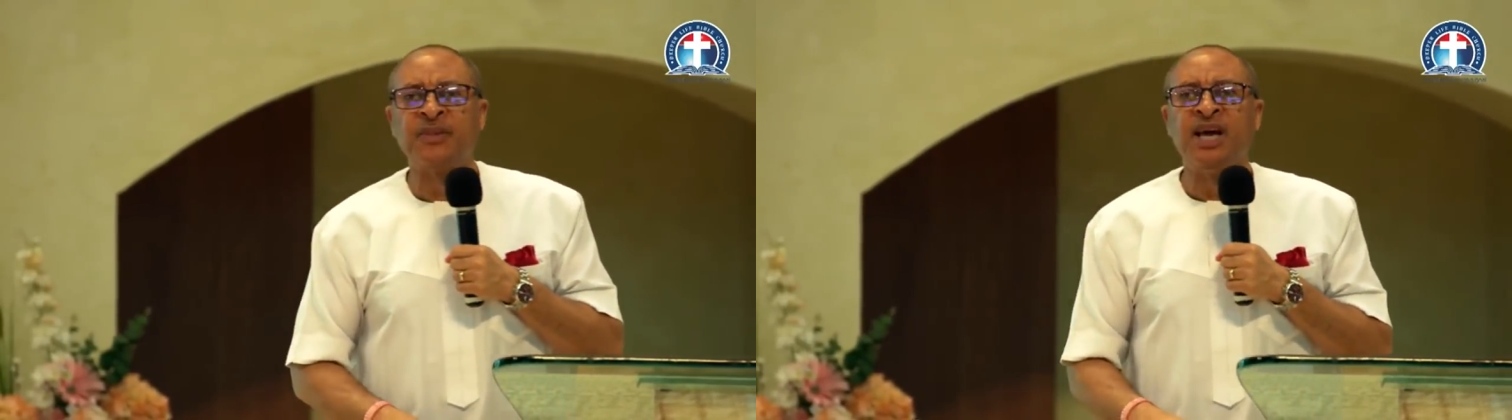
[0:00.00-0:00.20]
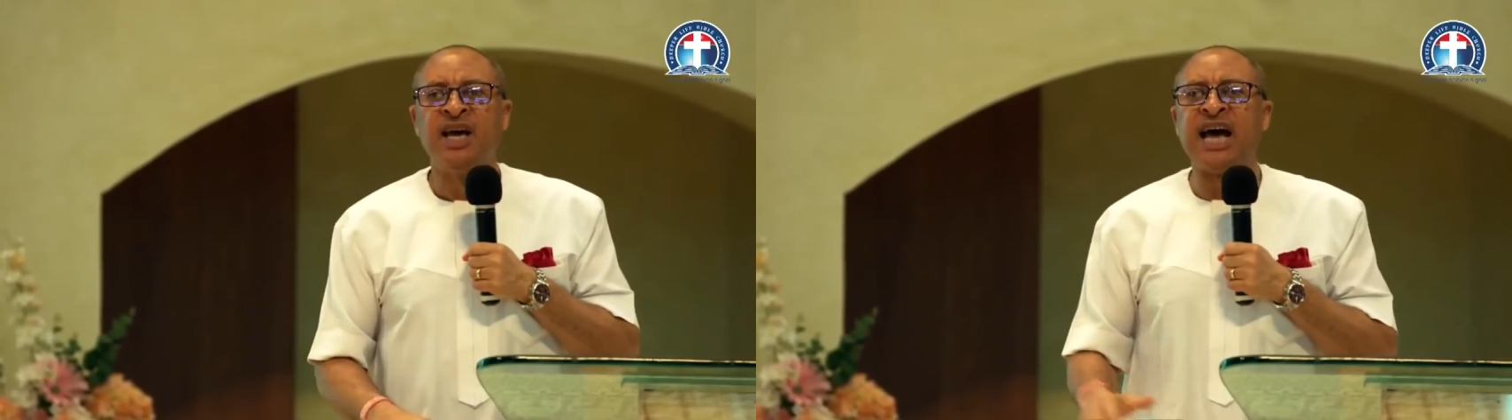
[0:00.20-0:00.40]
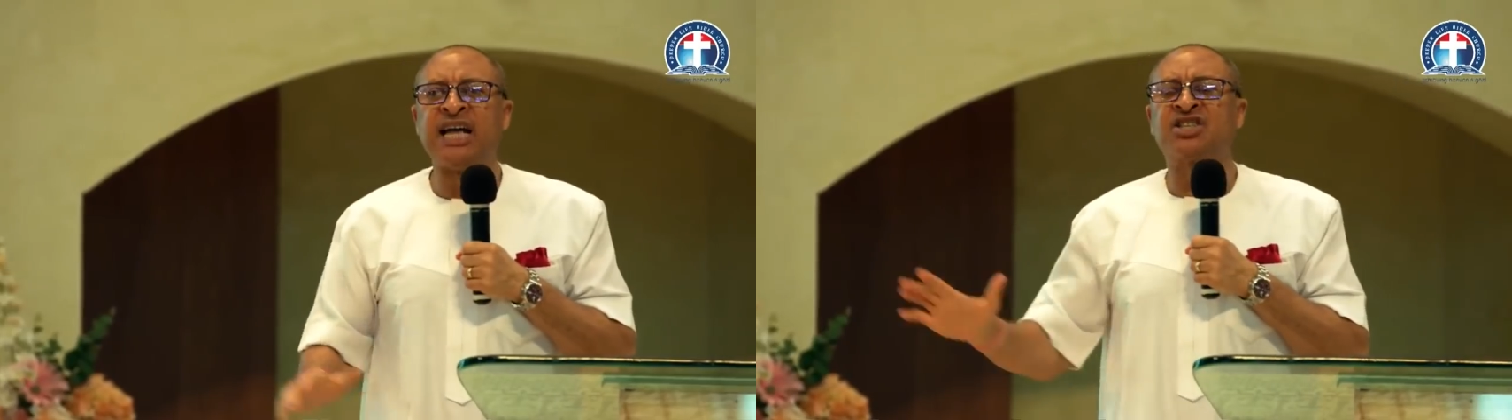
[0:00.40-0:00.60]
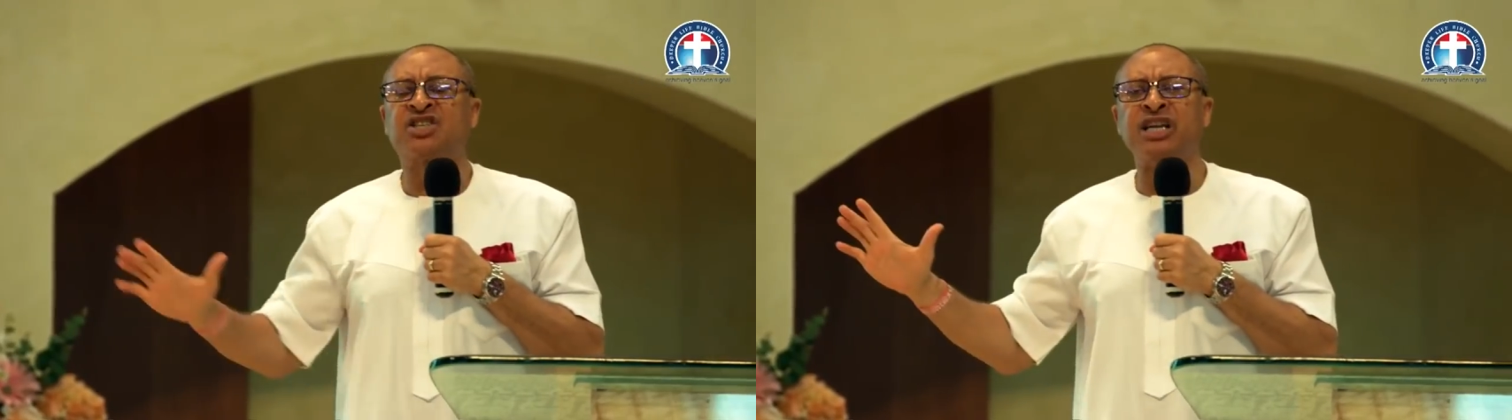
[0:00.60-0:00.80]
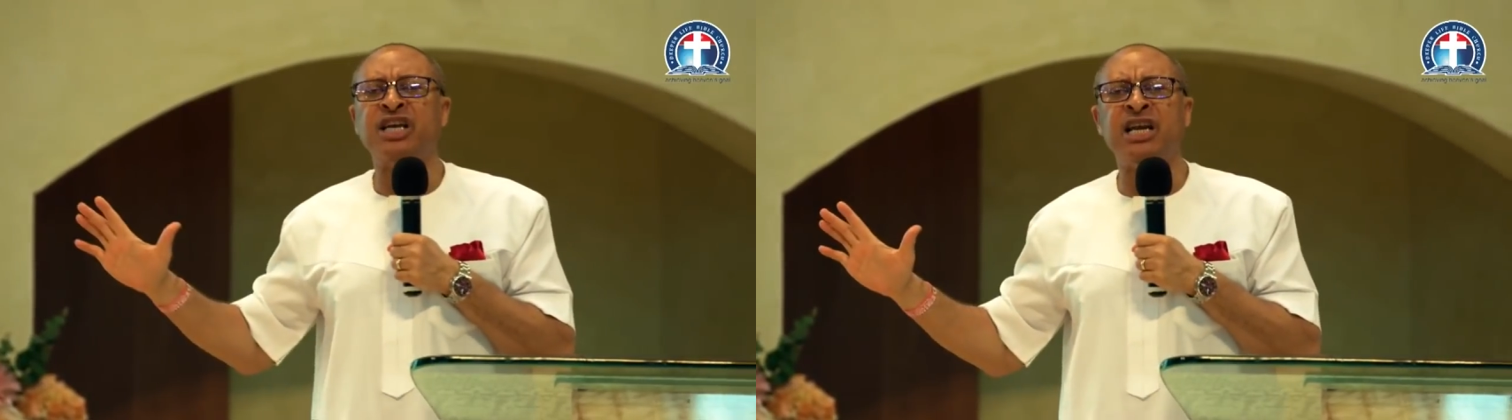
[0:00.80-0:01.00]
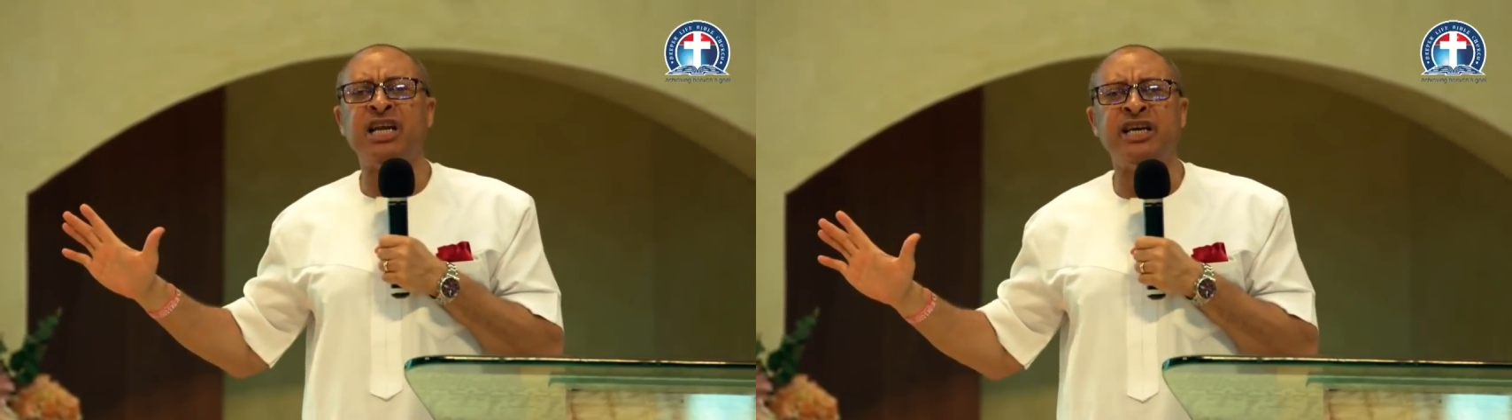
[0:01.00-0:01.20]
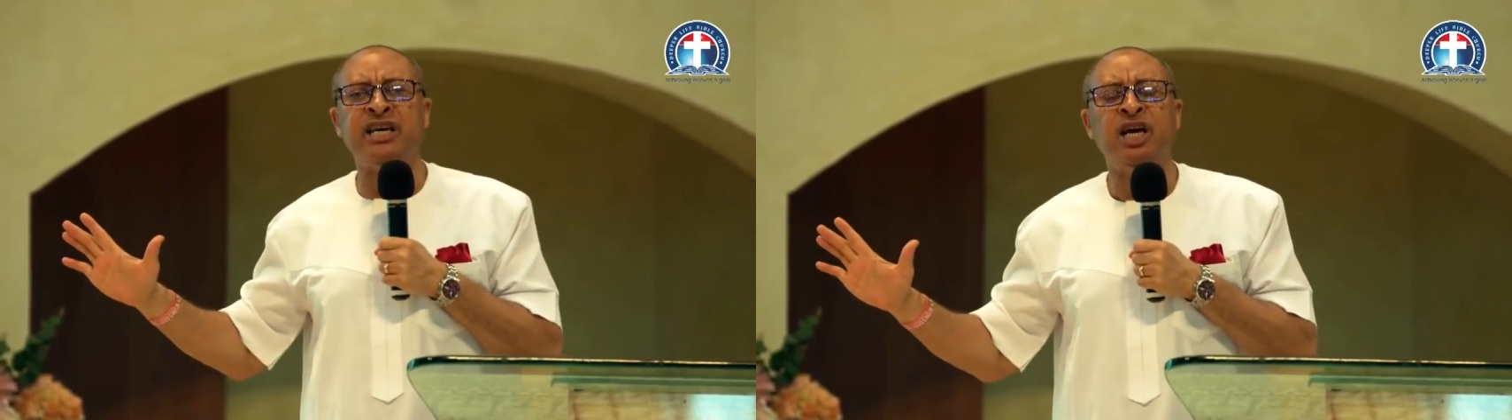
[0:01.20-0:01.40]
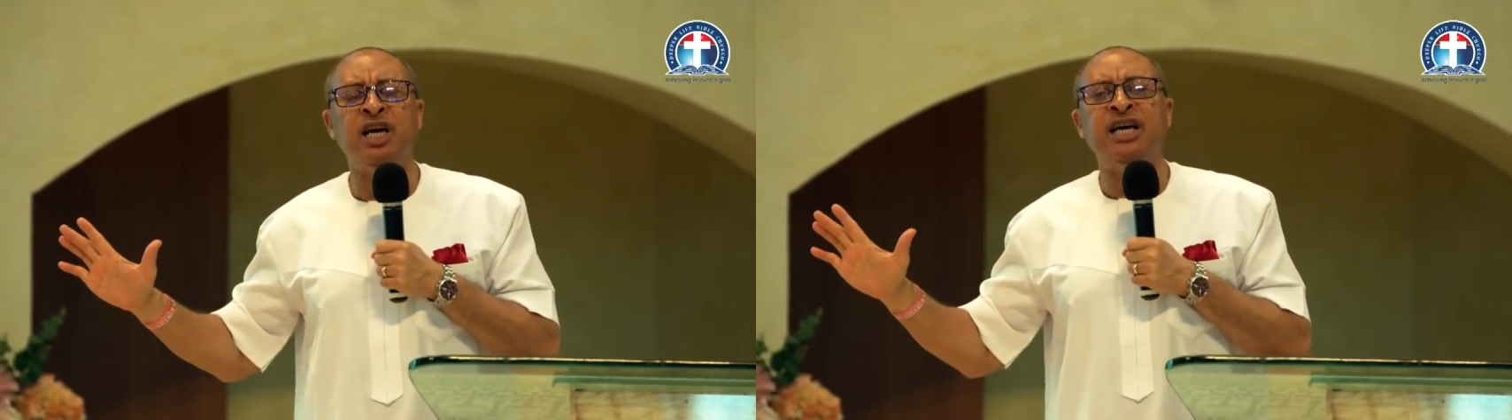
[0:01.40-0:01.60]
And suddenly,
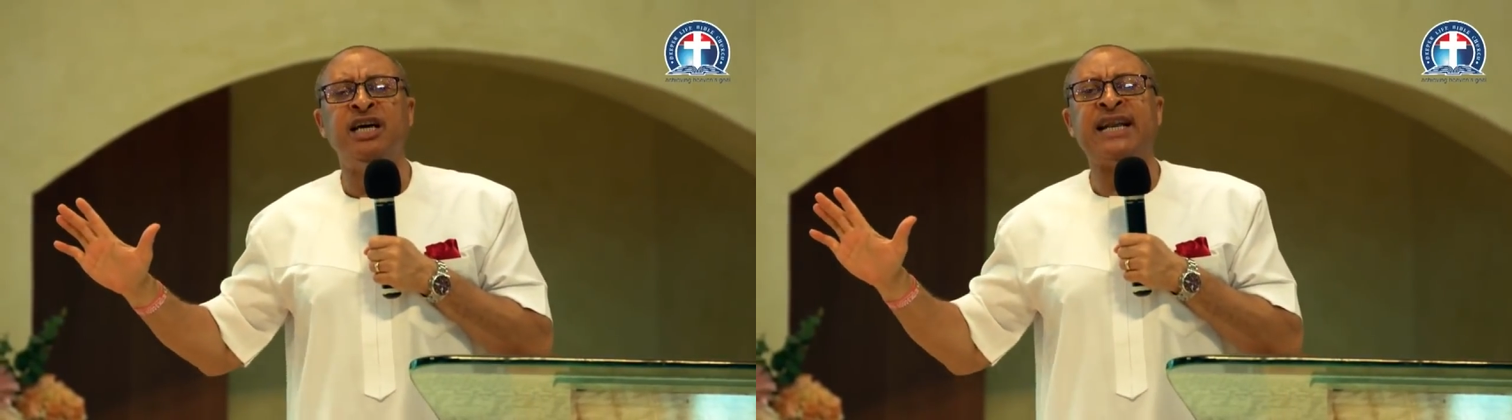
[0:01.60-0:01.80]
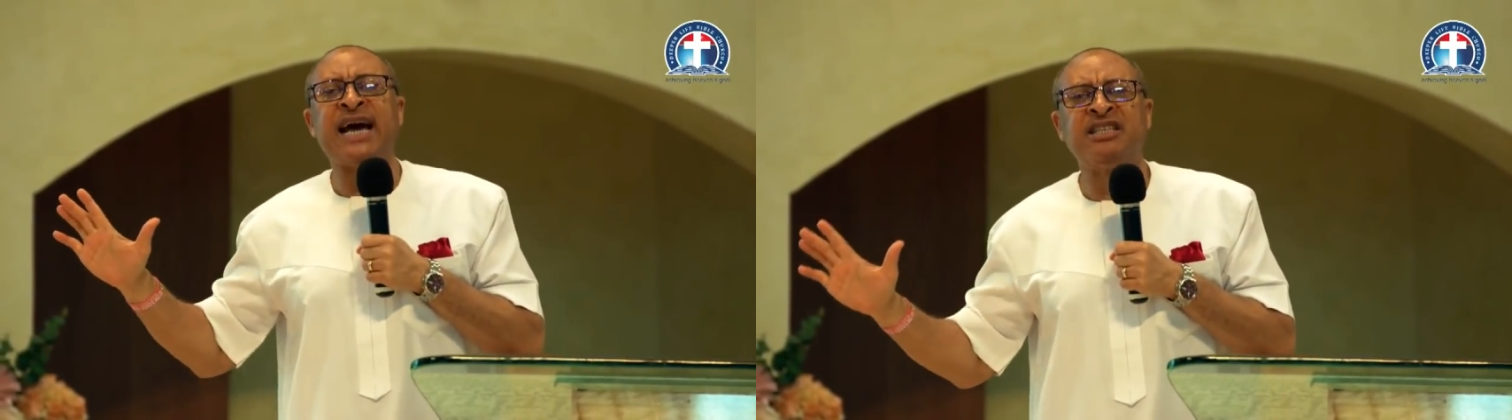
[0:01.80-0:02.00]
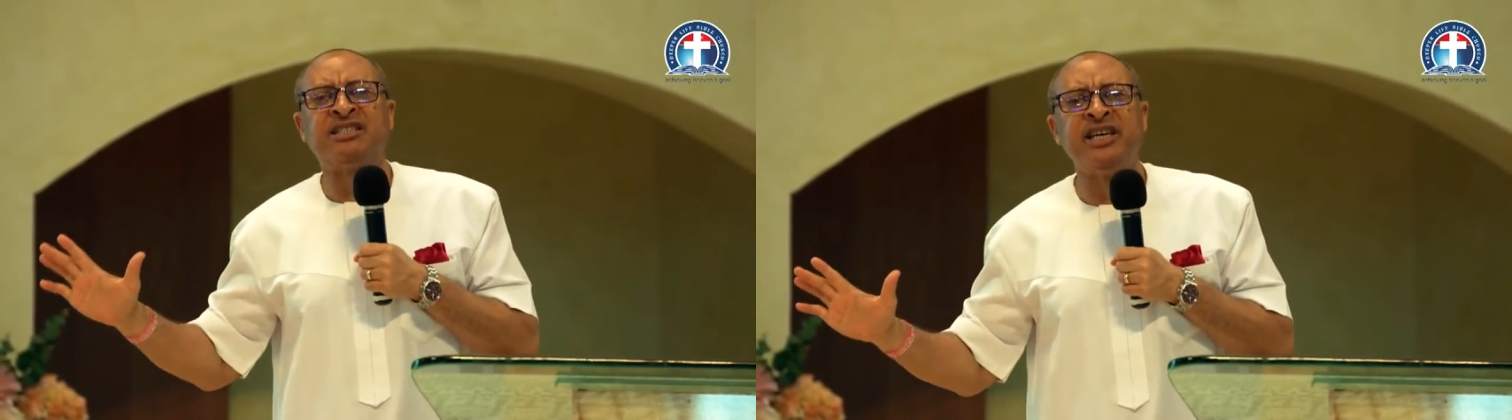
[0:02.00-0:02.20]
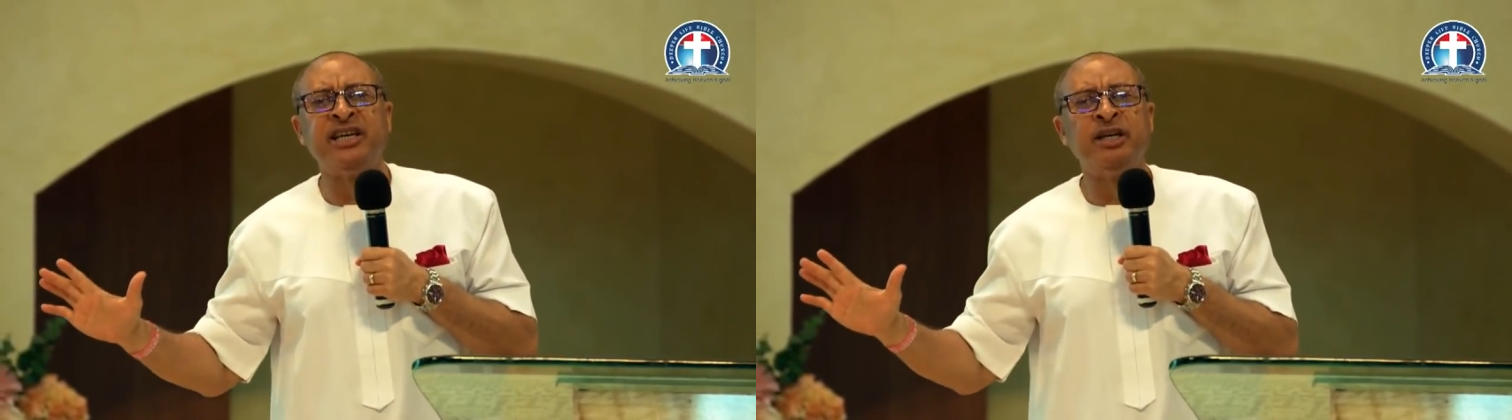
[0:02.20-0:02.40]
19